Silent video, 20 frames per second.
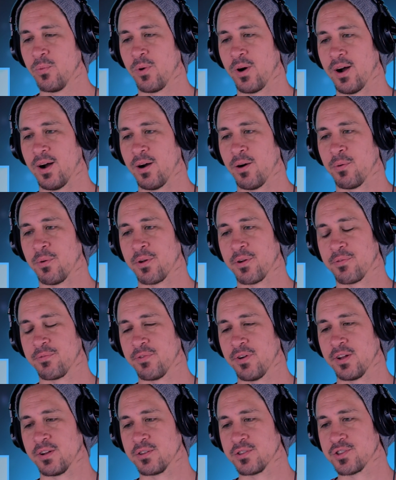Wow, what a
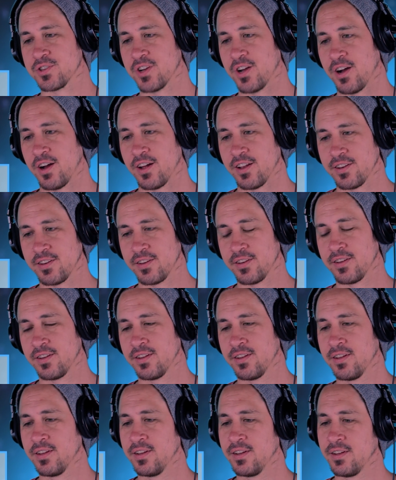final shot.
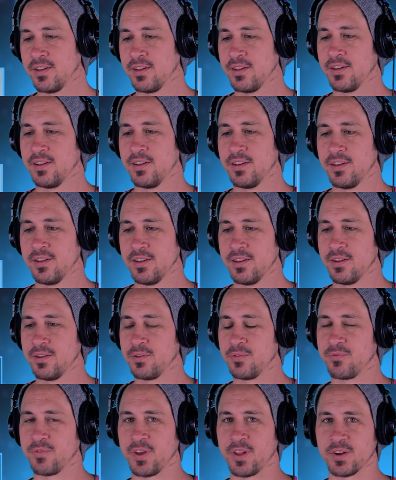
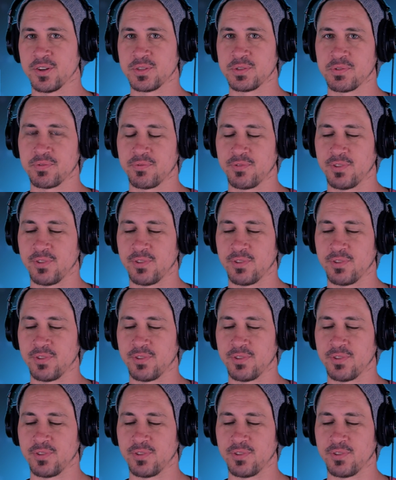With Vader's